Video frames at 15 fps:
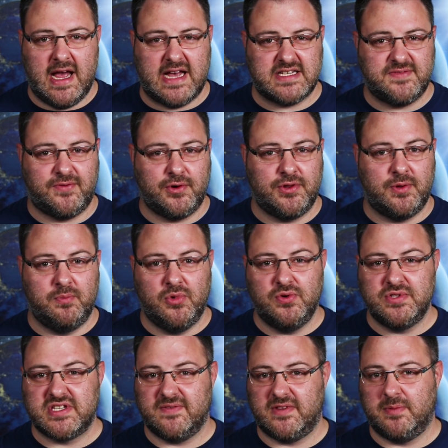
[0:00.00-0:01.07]
As for the
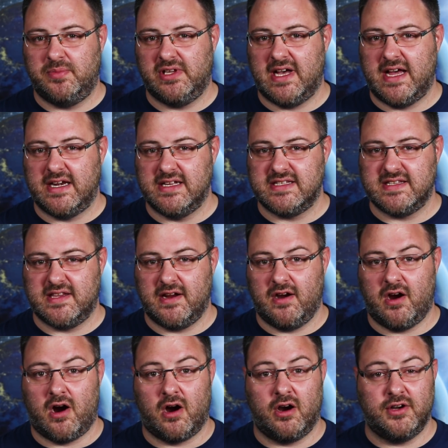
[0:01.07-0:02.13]
moons of the planets,
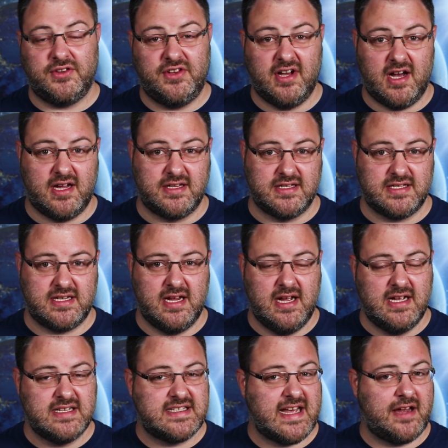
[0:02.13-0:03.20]
there are tons.
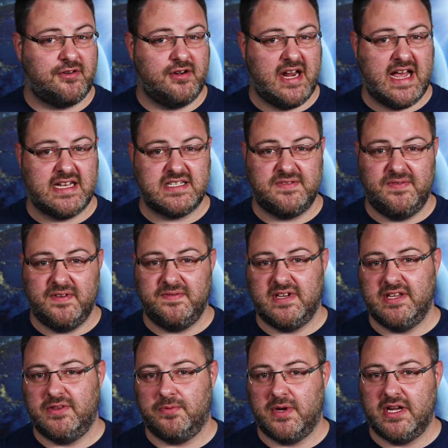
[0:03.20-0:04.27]
Saturn has
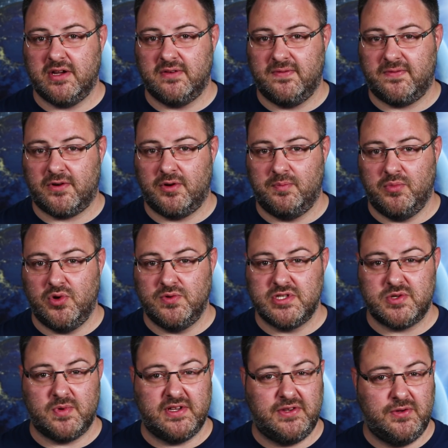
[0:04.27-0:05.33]
53 confirmed
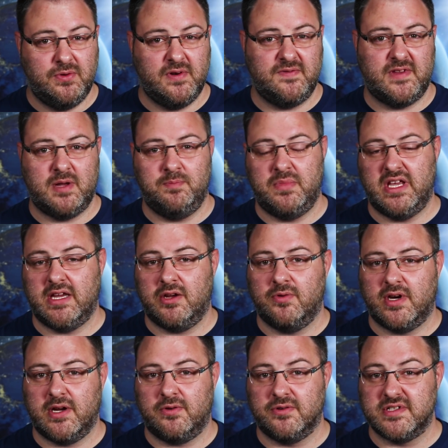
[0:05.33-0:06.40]
moons, with two of them being
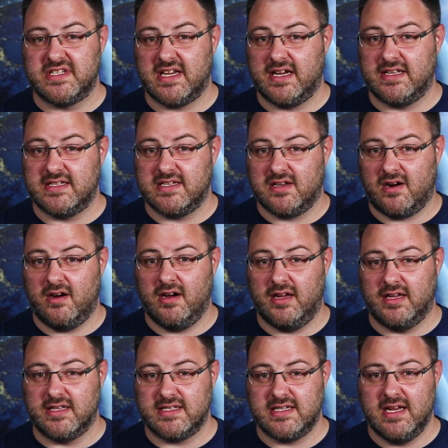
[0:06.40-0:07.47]
critical science
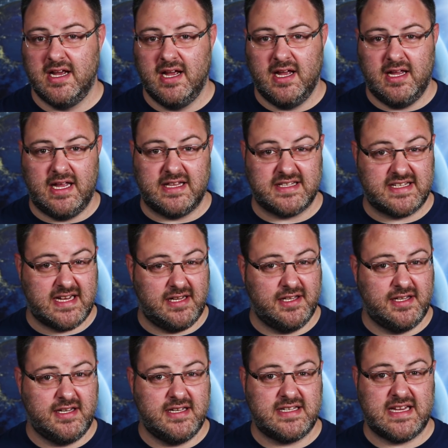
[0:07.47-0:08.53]
targets,
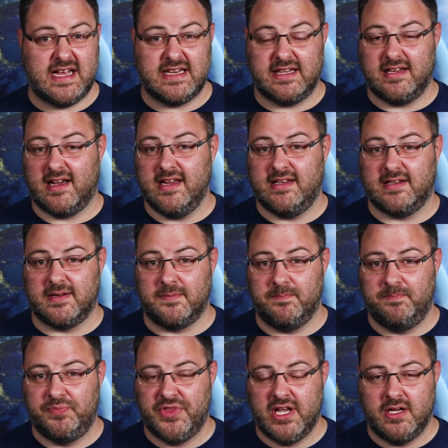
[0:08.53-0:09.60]
Enceladus and Titan.
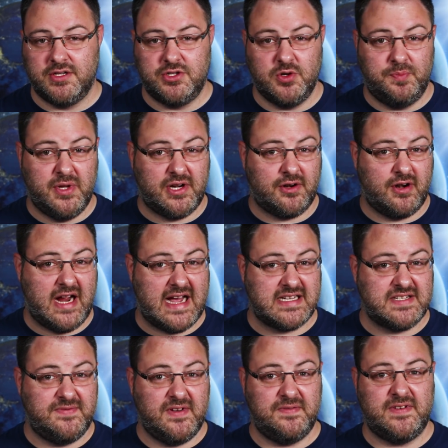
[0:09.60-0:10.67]
Jupiter
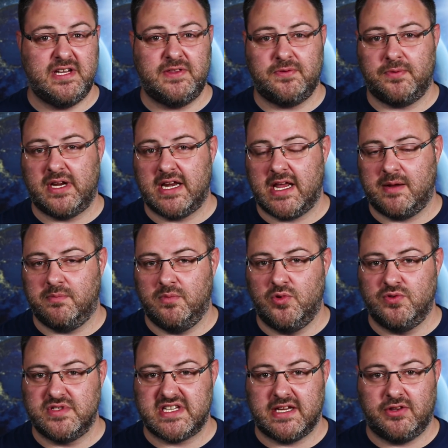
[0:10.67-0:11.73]
has 53 named
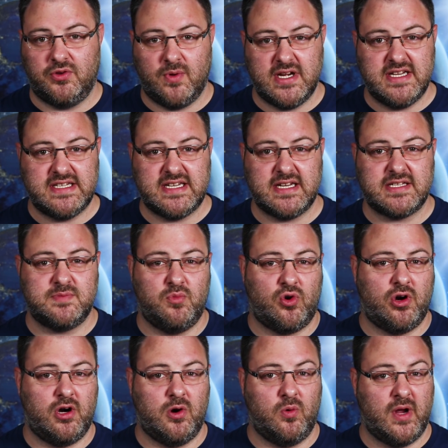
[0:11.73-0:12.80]
moons and 26
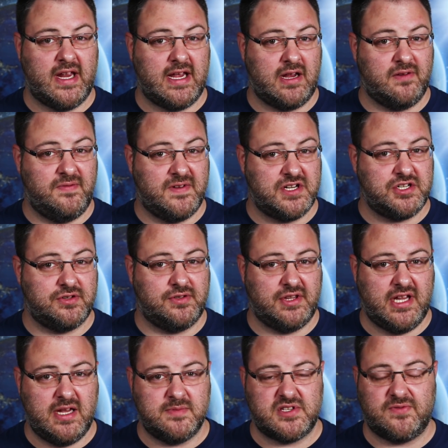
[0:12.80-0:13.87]
more awaiting official
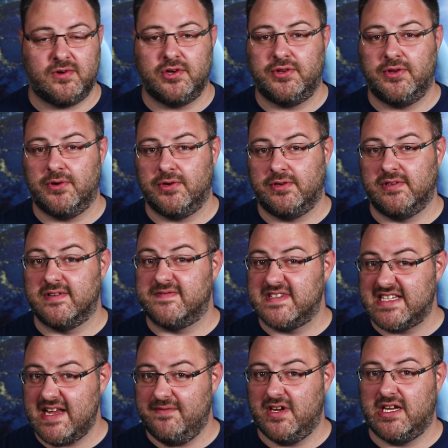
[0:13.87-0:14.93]
names for a total of
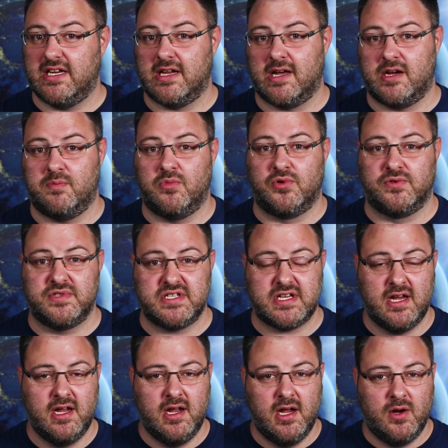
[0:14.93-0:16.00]
79
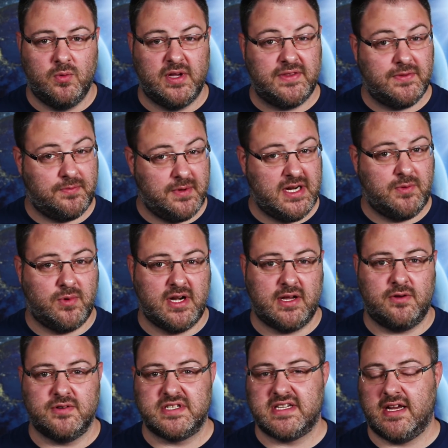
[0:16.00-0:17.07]
moons, with 3
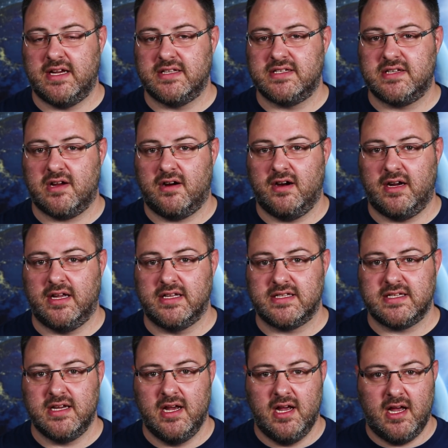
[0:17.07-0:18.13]
critical science
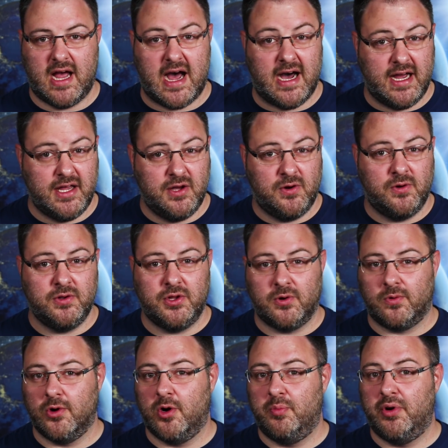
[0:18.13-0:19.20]
targets, Io,
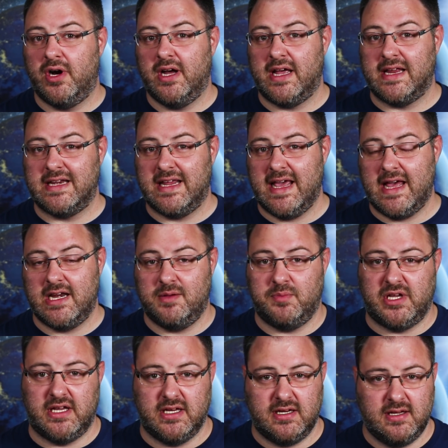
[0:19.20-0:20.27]
Europa, and
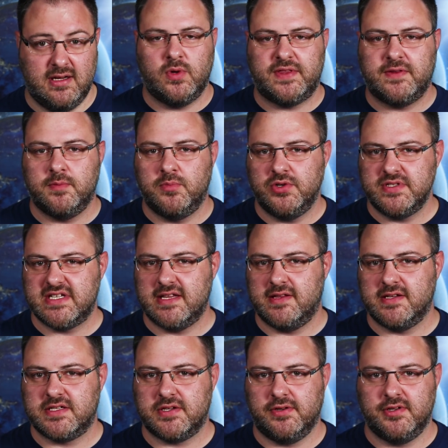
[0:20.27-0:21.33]
Ganymede. With the moons in
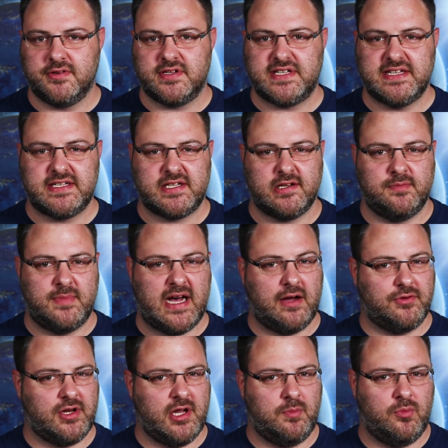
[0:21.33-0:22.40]
the solar system
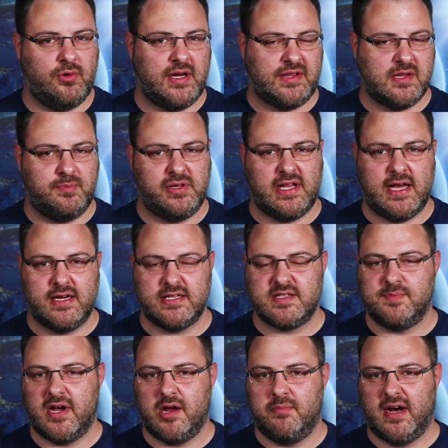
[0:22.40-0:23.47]
outnumbering the planets
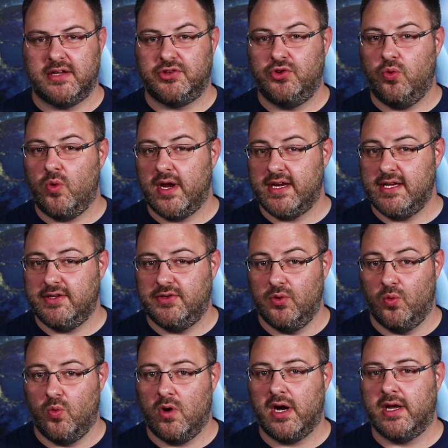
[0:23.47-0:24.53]
by about
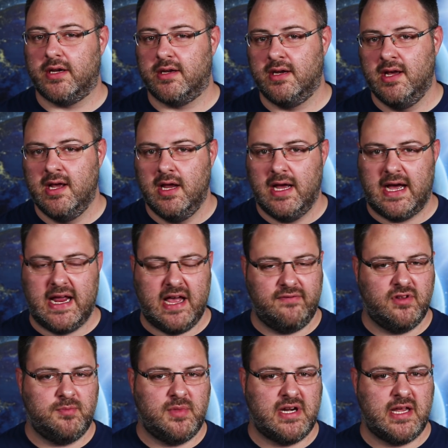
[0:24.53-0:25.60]
20-to-1, I
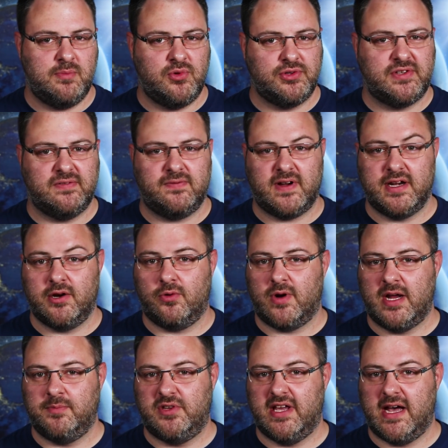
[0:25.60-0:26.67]
haven't been able to find a
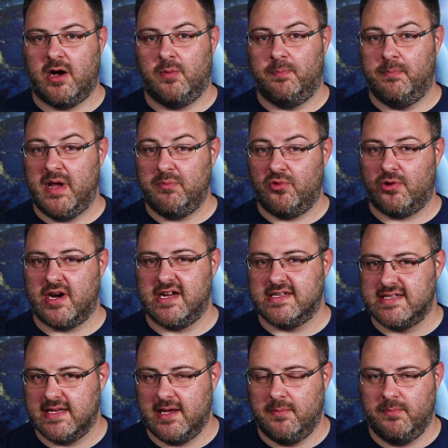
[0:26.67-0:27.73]
rhyme to help
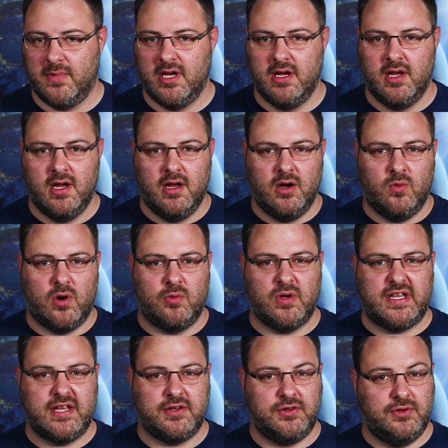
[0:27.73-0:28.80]
memorize them. What
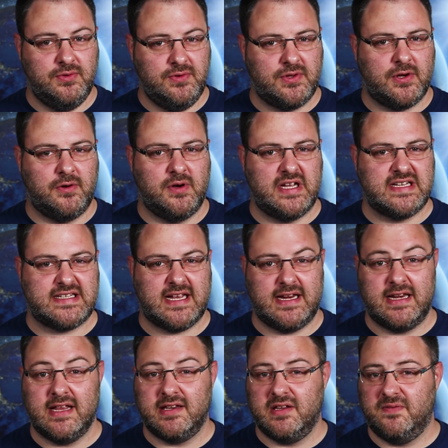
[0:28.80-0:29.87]
we can do though is
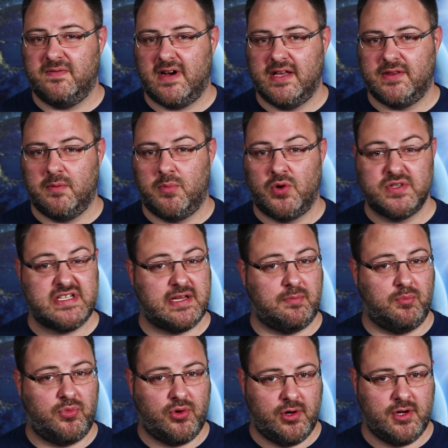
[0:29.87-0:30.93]
identify the most
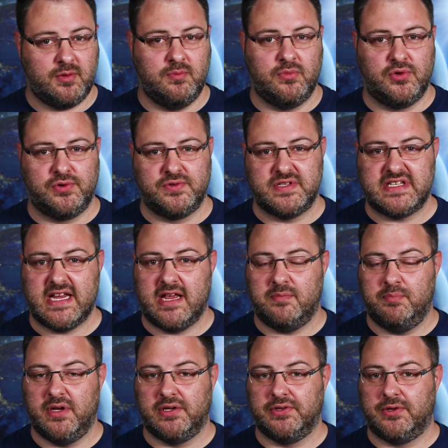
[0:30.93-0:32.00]
important moons
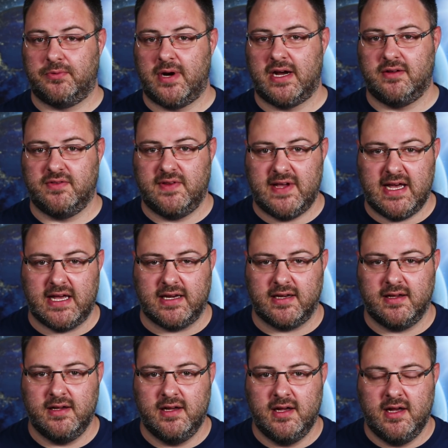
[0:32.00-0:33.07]
and build around that.
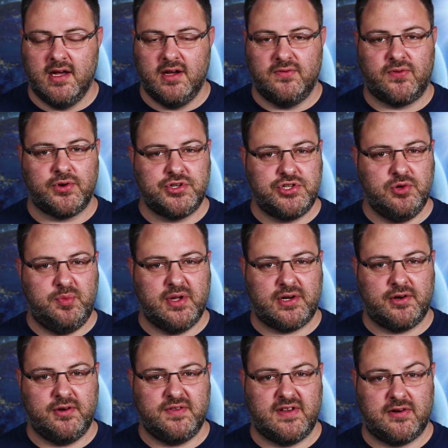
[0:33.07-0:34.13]
For
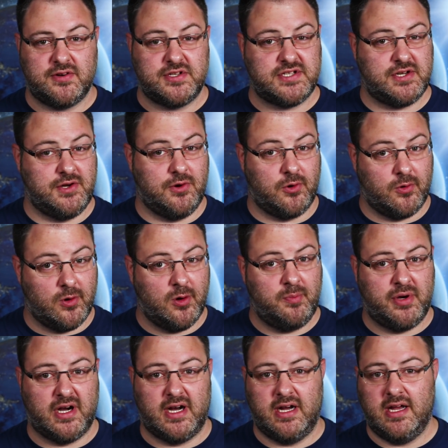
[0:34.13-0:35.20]
Jupiter, there's
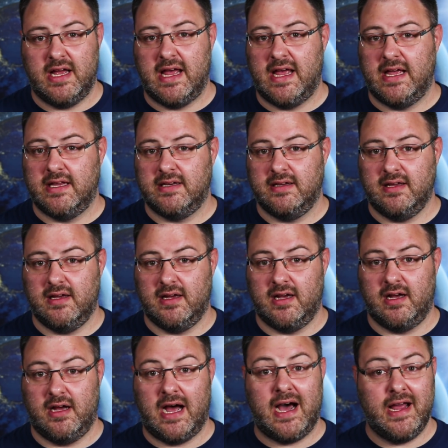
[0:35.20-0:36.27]
Europa and
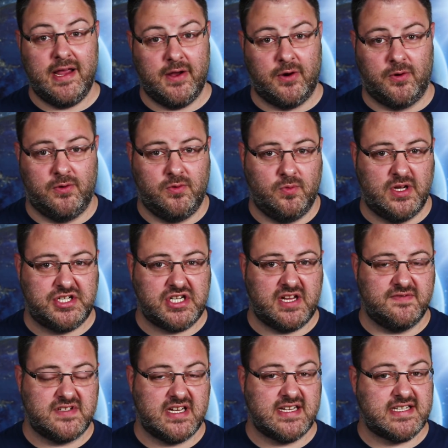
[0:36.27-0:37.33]
Io, which
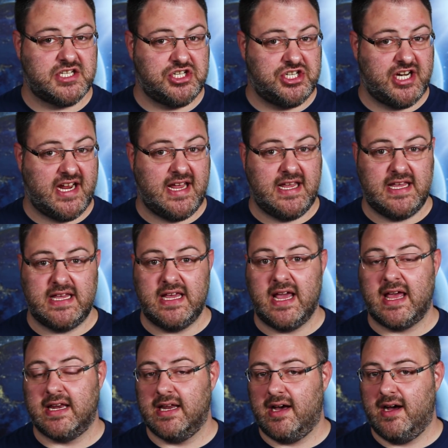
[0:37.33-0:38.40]
gives us J, E,
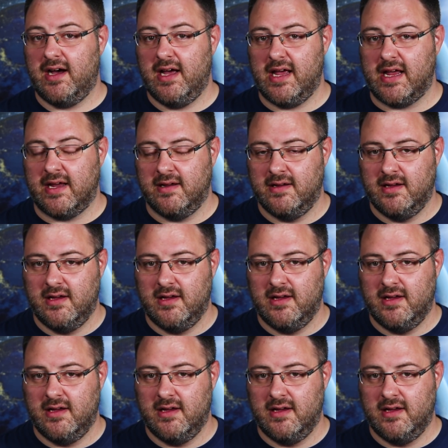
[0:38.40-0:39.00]
and I.